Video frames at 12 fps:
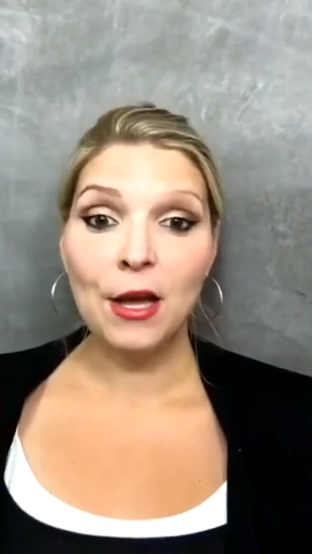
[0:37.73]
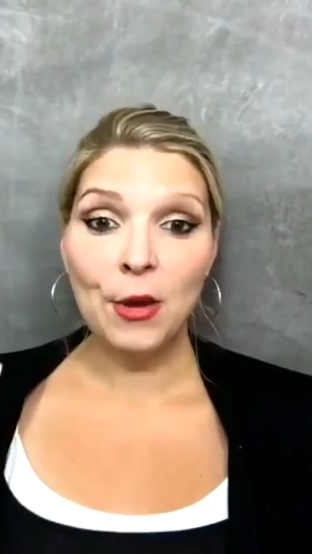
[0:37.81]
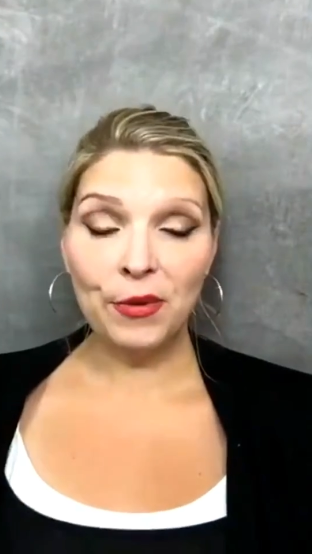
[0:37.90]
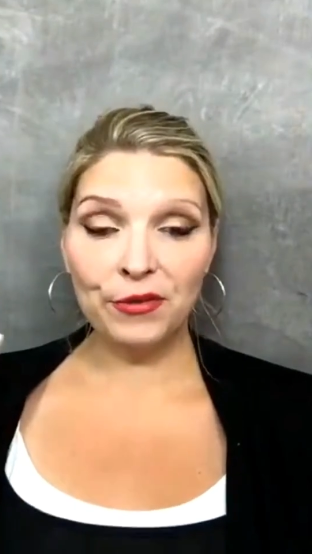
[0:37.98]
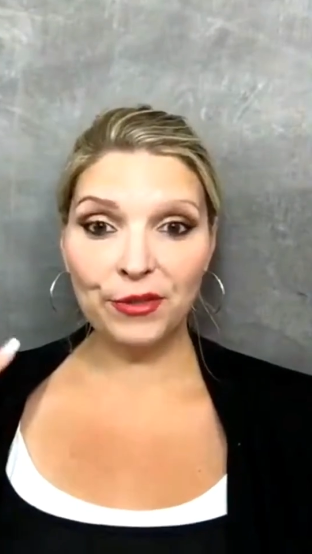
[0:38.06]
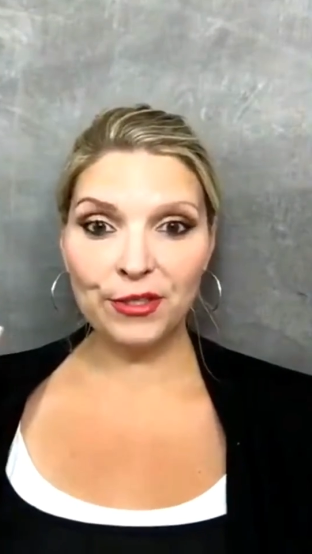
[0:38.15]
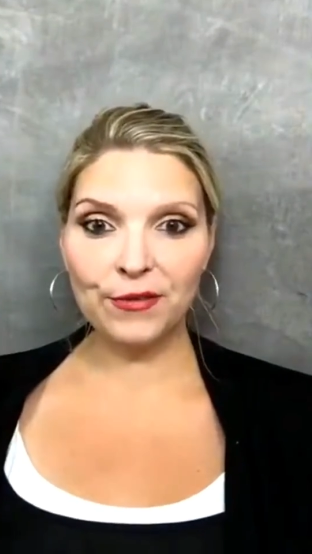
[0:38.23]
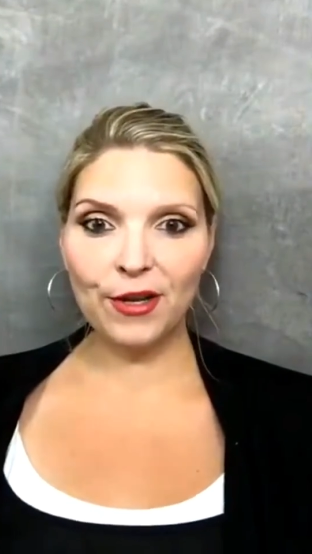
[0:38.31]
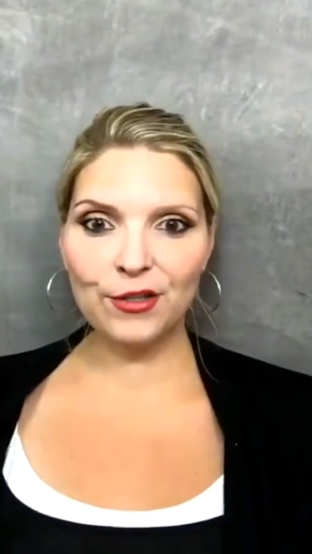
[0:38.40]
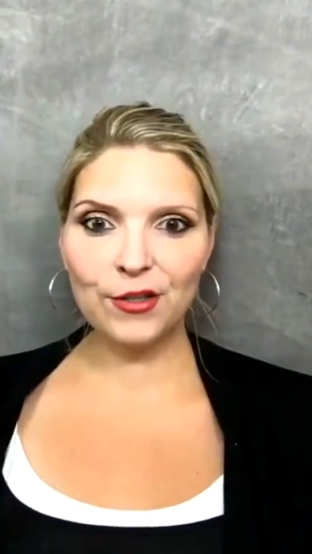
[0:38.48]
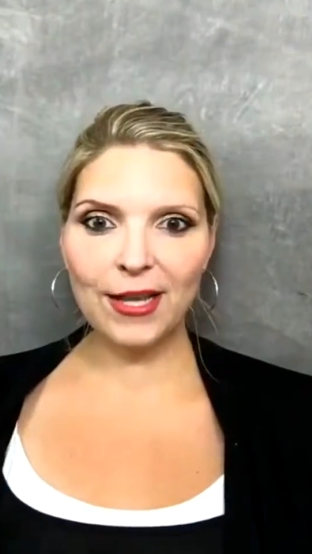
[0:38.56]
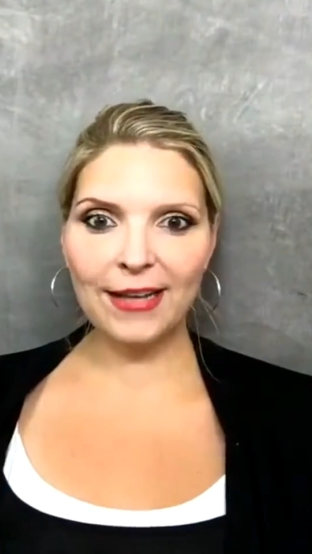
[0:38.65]
But first of all,
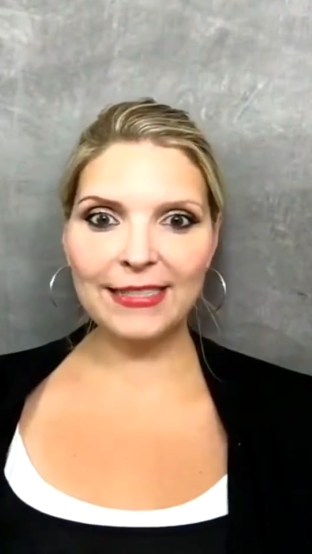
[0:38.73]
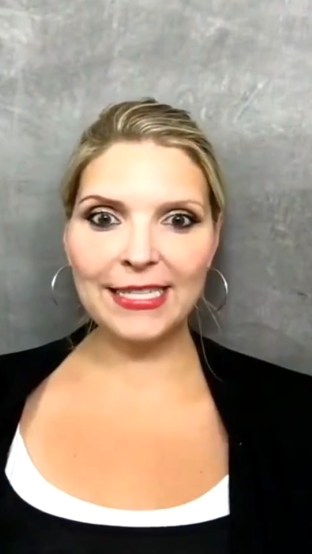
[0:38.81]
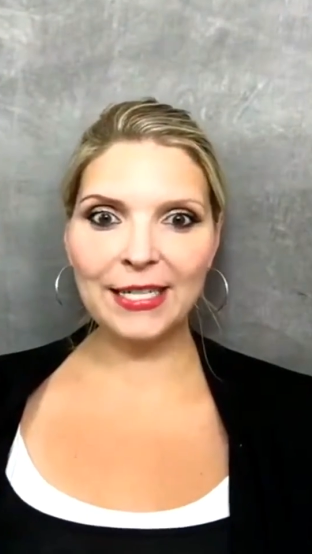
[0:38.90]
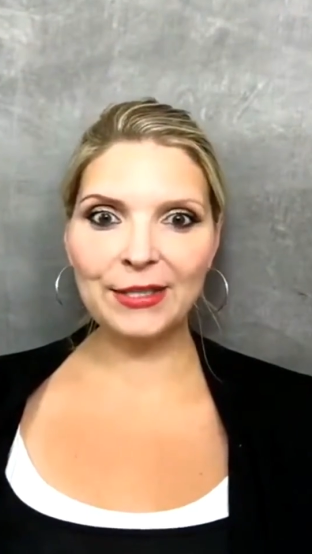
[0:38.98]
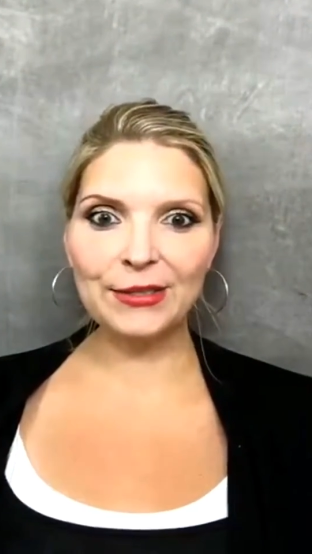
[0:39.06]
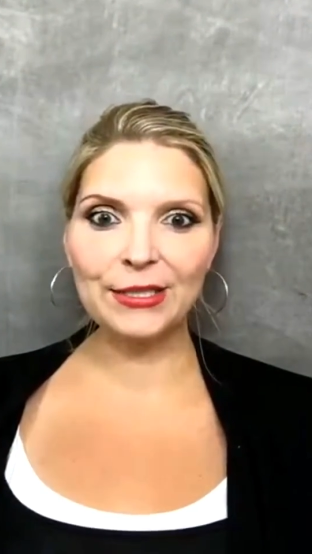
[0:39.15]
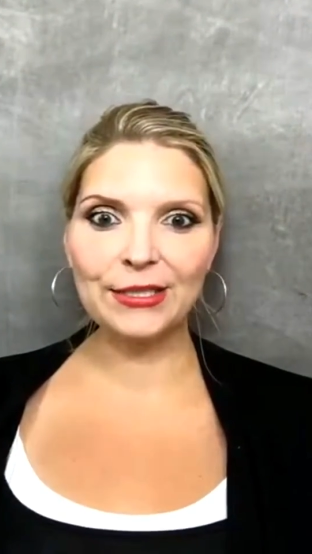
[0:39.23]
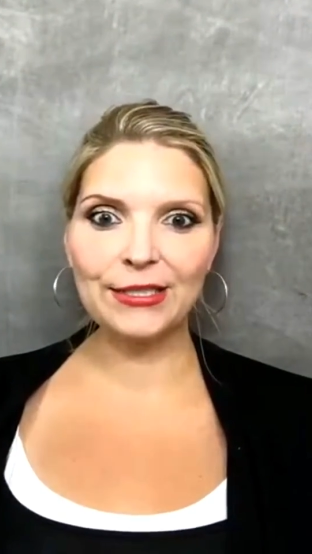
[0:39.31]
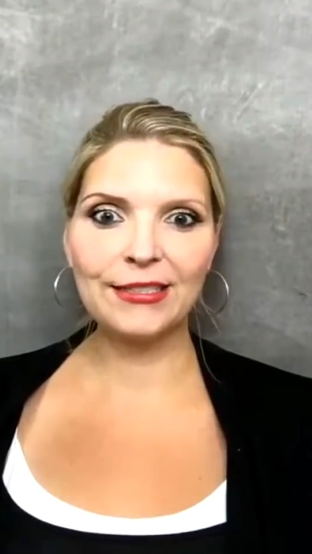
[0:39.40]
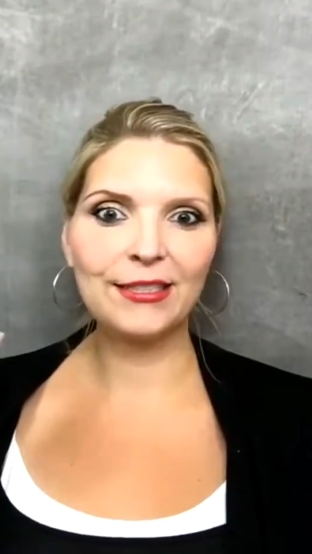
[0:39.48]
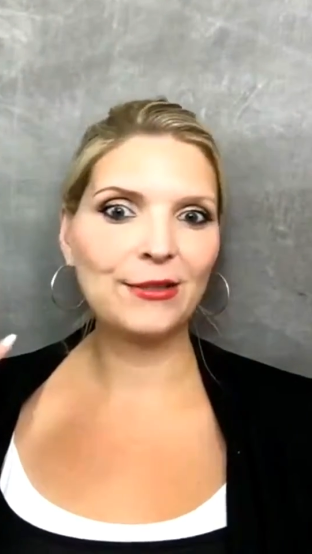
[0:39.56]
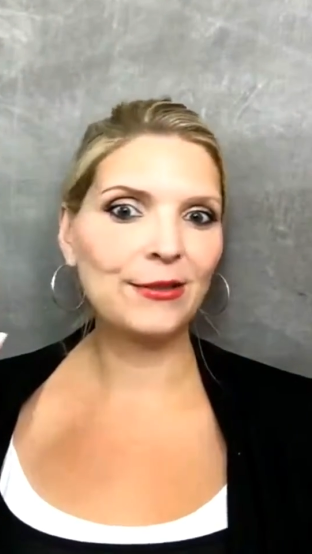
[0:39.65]
just kind of take a look.
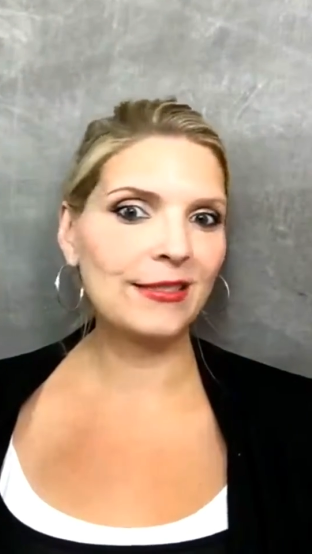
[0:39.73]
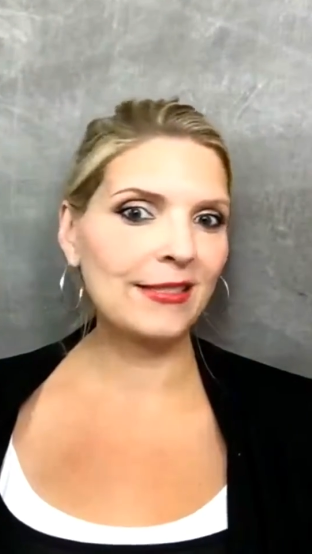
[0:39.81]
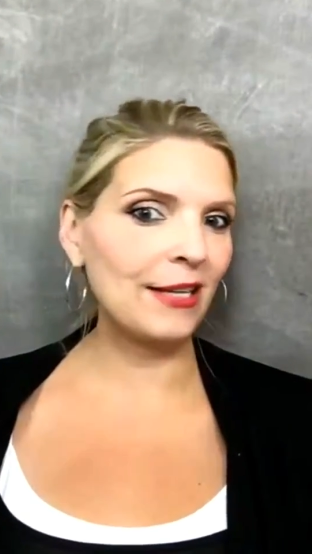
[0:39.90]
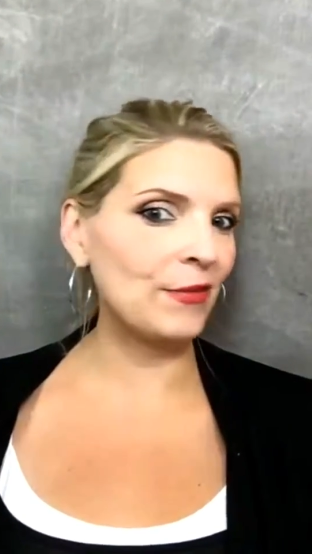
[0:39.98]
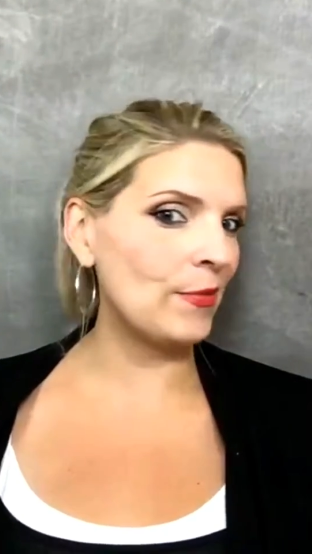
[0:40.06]
It's kind